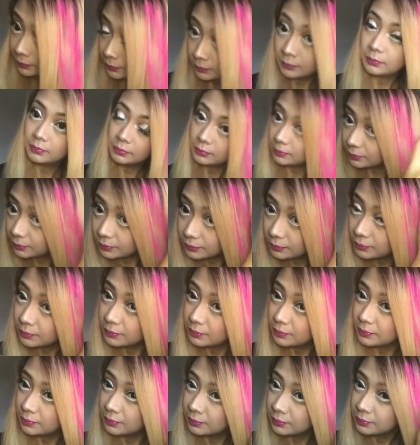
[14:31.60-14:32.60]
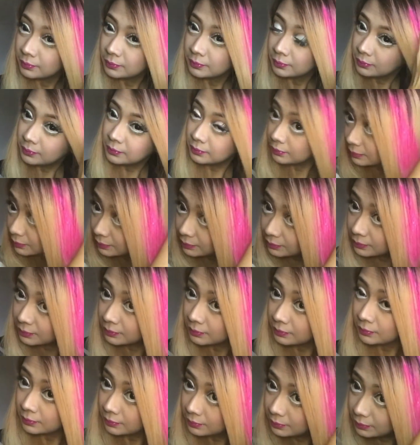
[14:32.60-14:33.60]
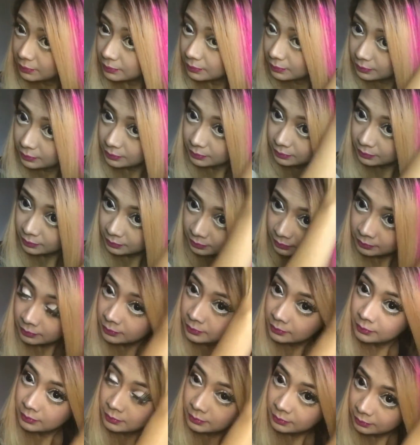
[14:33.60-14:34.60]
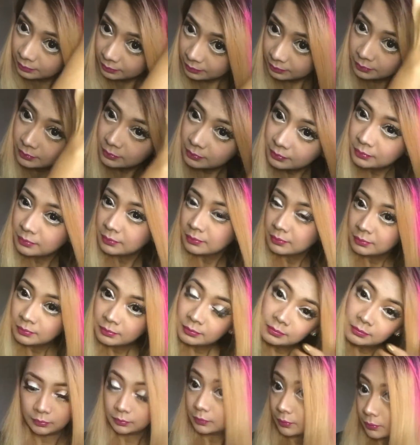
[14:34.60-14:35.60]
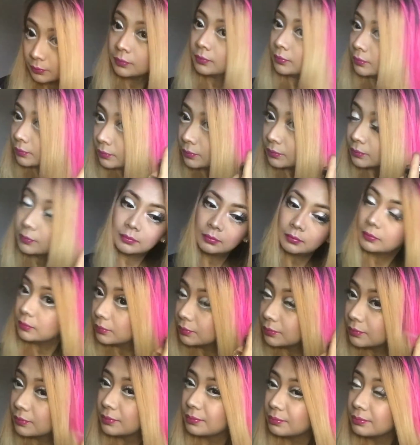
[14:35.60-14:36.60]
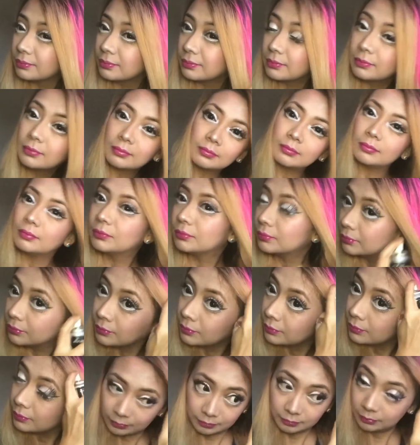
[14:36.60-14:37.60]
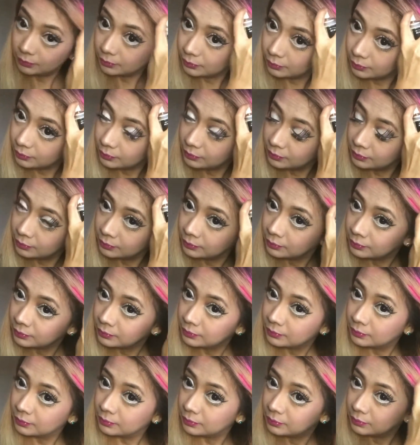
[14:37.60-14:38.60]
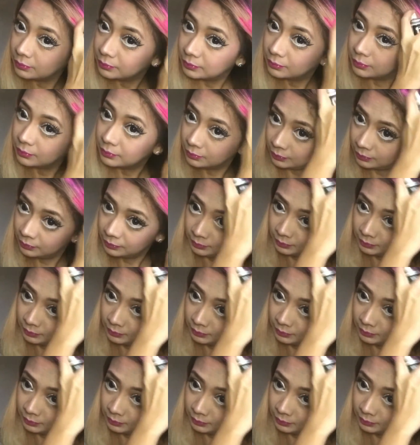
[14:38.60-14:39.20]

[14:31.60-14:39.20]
bought this for 70 crowns. And I'm just spraying it all over my face. If you're worrying if I